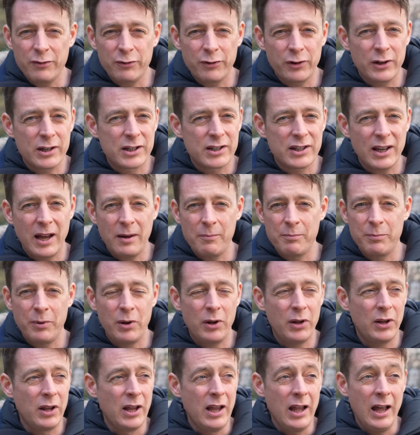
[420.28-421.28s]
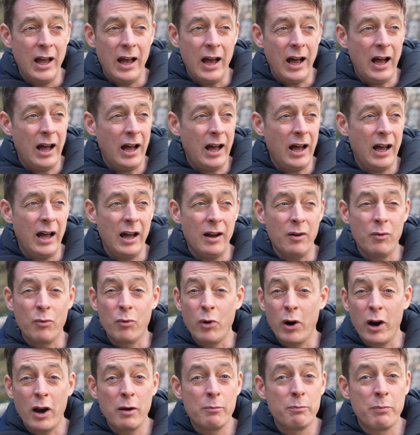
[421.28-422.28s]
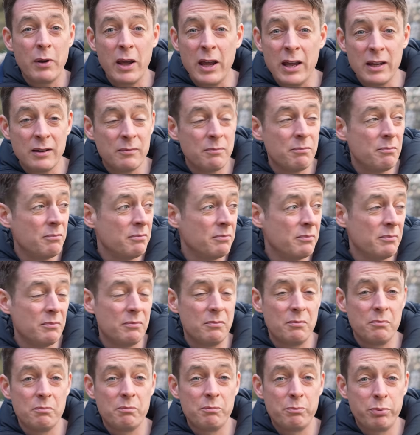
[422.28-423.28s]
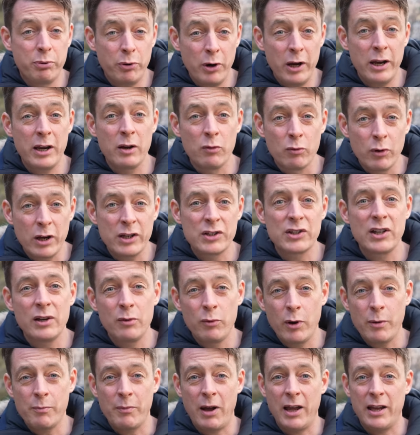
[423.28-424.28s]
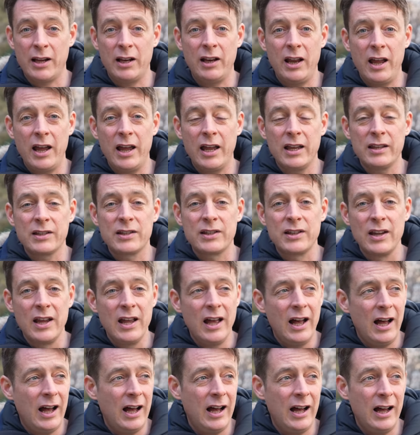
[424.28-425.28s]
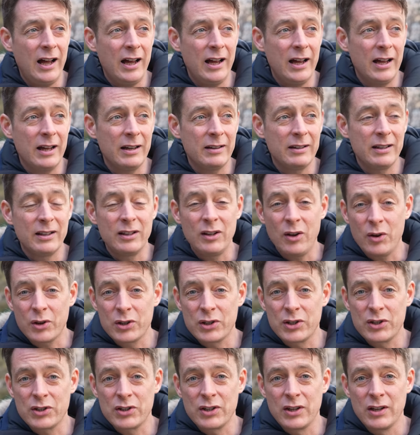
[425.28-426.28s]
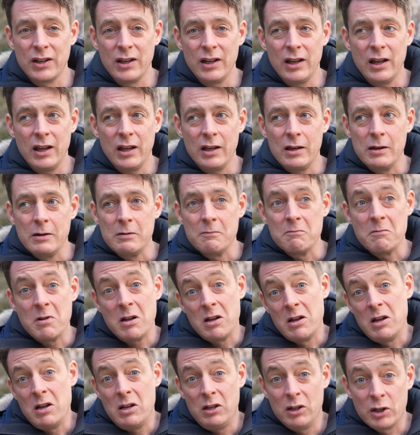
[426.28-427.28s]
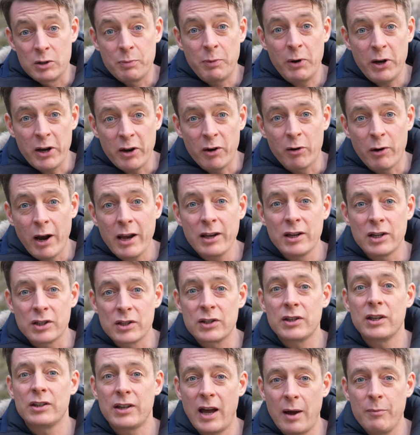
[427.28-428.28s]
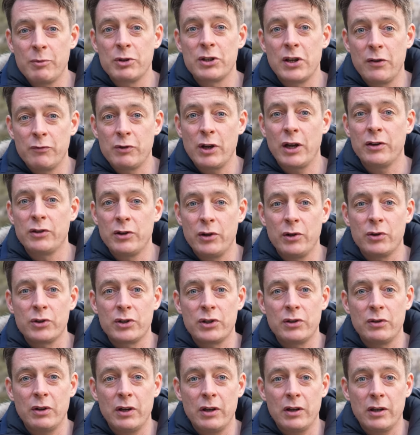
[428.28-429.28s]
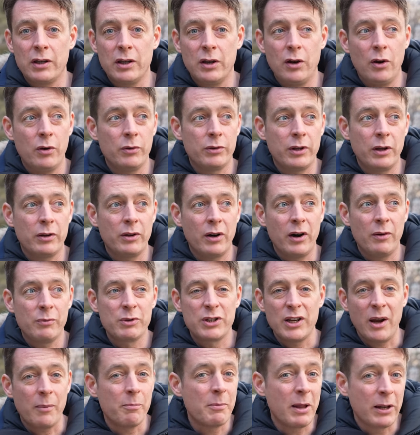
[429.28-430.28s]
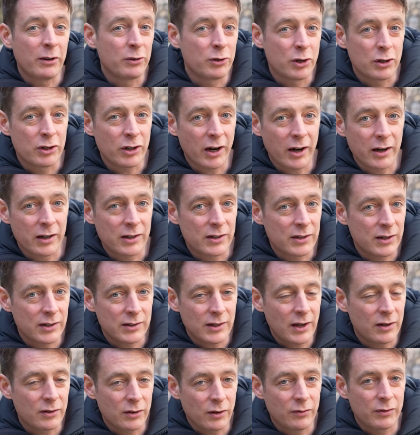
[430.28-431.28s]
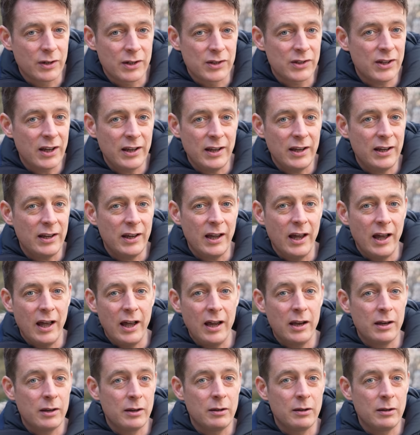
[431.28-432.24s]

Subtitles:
for example, where I've been pretty recently with my clients, looks pretty horrendous. The damage they've done to those, that are obviously on military targets, the center of the city, and